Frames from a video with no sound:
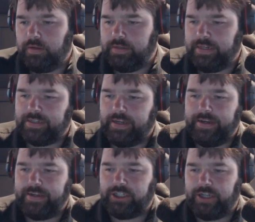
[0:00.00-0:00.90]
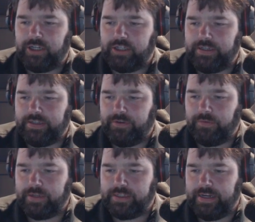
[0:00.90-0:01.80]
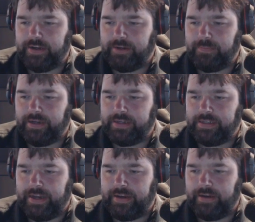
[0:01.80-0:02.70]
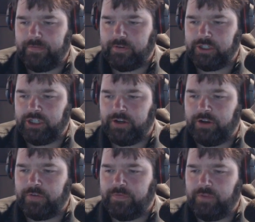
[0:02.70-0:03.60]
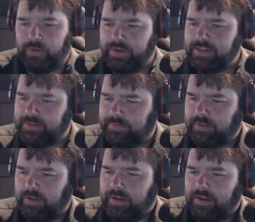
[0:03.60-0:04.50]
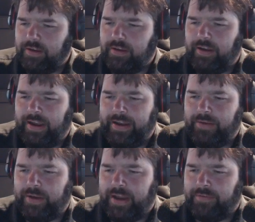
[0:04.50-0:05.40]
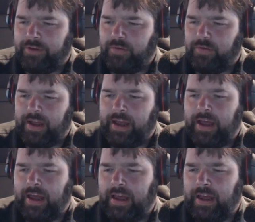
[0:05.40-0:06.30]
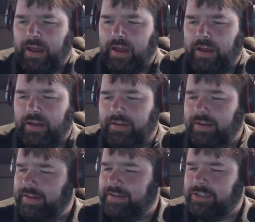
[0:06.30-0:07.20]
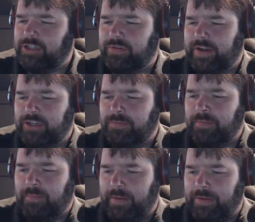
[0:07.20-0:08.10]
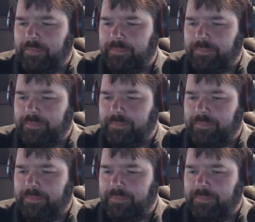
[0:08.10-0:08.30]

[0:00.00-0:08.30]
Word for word: DS9 has changelings. If you want to see it, could be stand-in for gender fluids and what have you. Uh, I think that's a stretch, but maybe.